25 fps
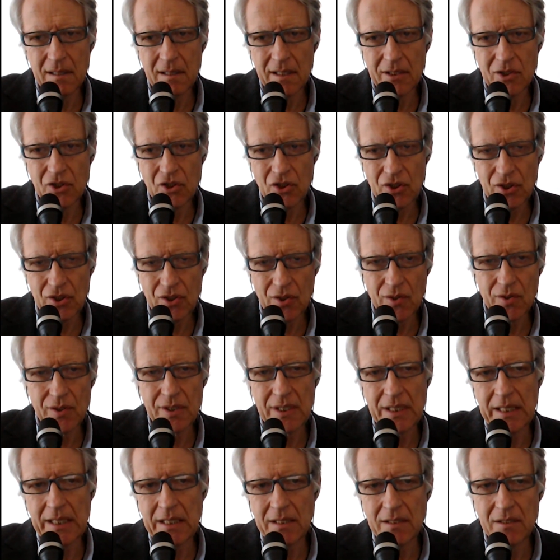it
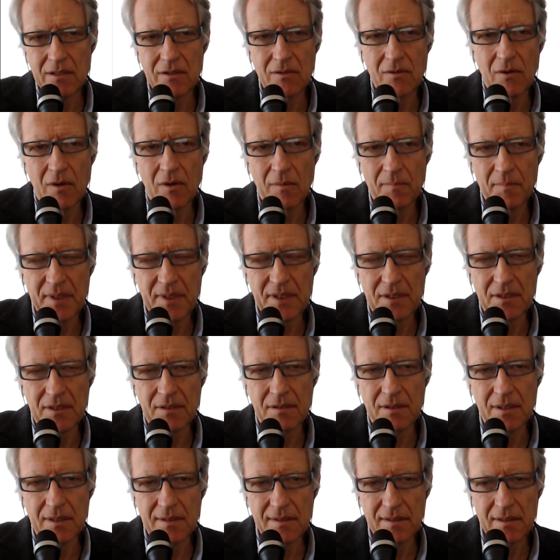turned into
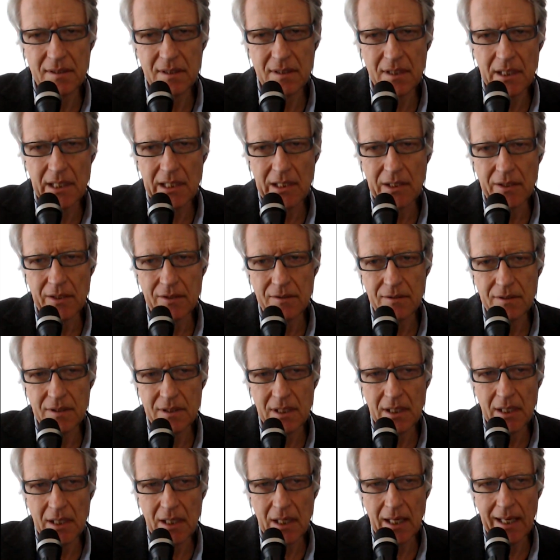opportunistic
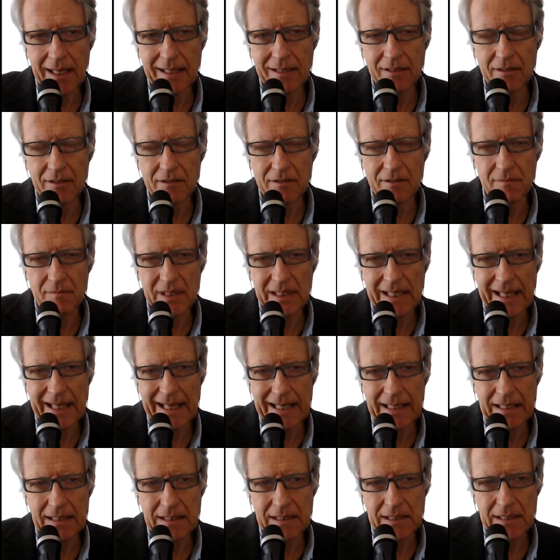looting and
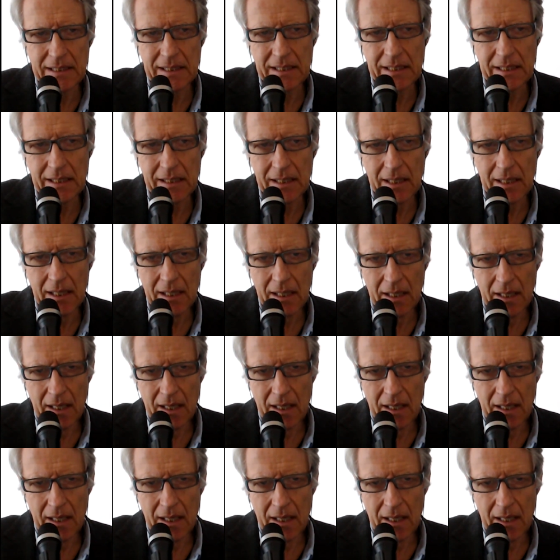criminality,